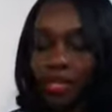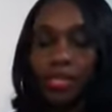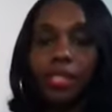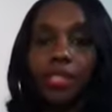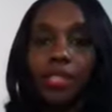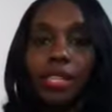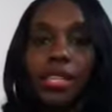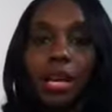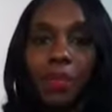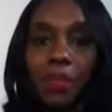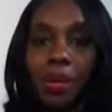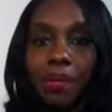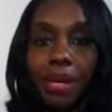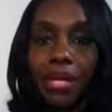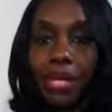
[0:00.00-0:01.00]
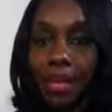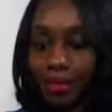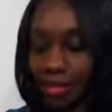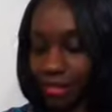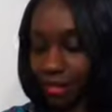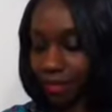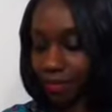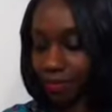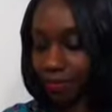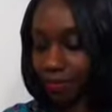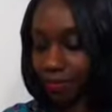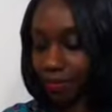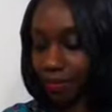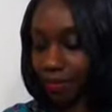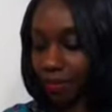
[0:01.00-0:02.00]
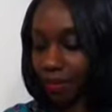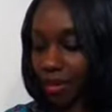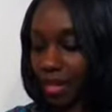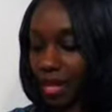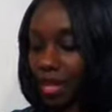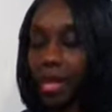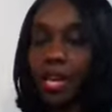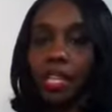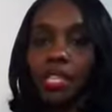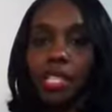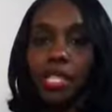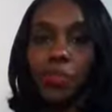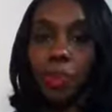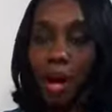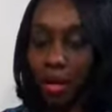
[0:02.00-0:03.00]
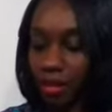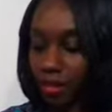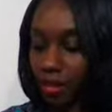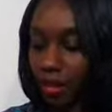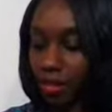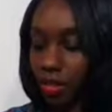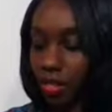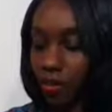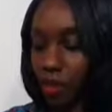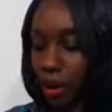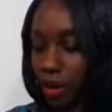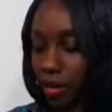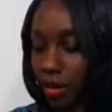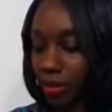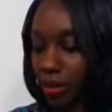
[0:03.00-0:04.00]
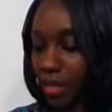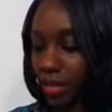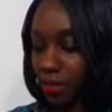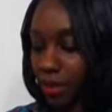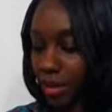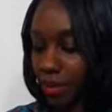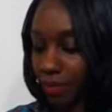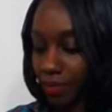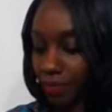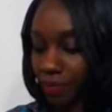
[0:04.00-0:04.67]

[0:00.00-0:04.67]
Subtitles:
So then I put my gloves on. And this is probably the longest part of the recipe.